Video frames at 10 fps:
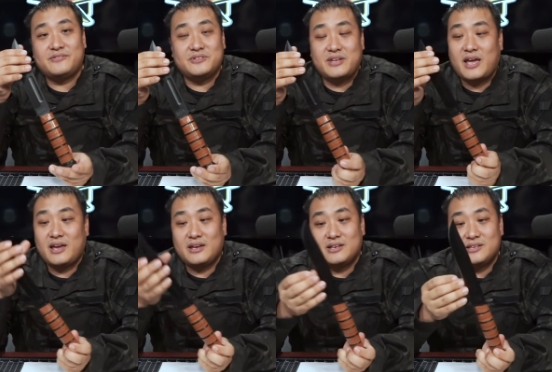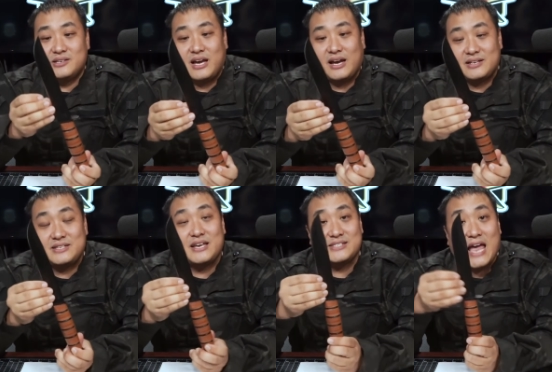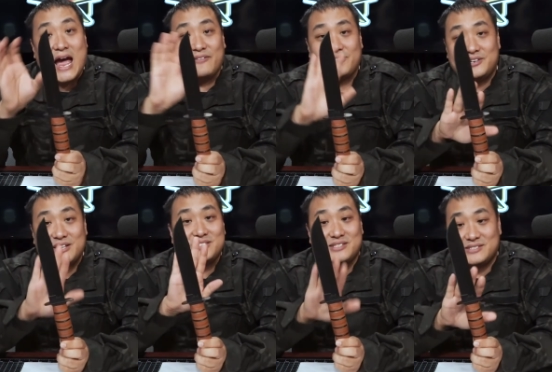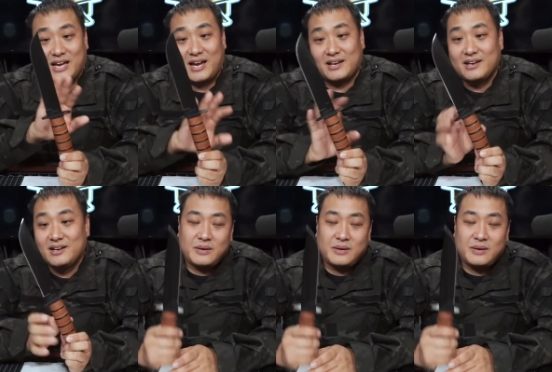today, it kind of takes after this design.